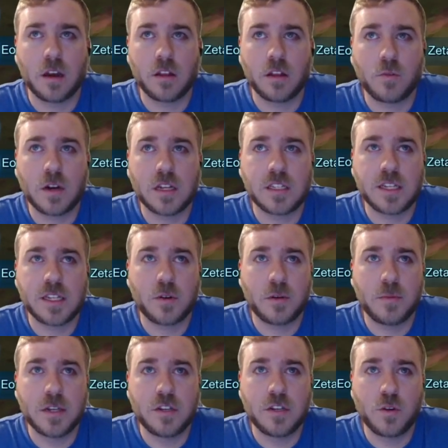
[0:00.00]
Otherwise, they would have
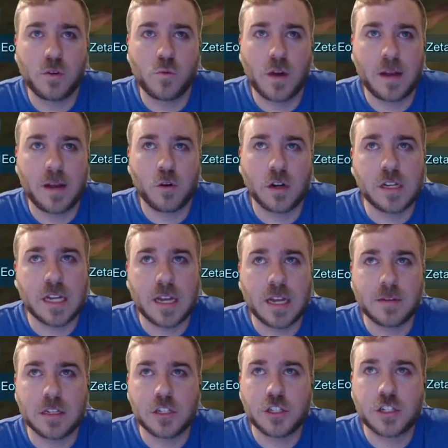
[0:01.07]
been doing way more
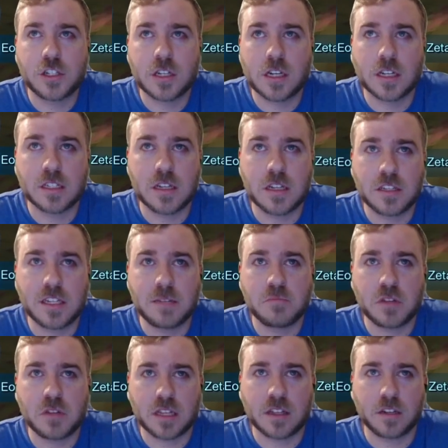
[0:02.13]
damage, because it
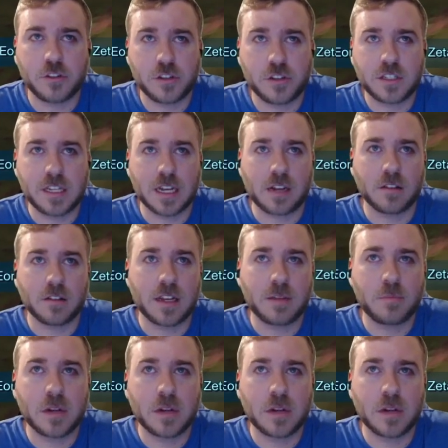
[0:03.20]
seems like they're just tickling.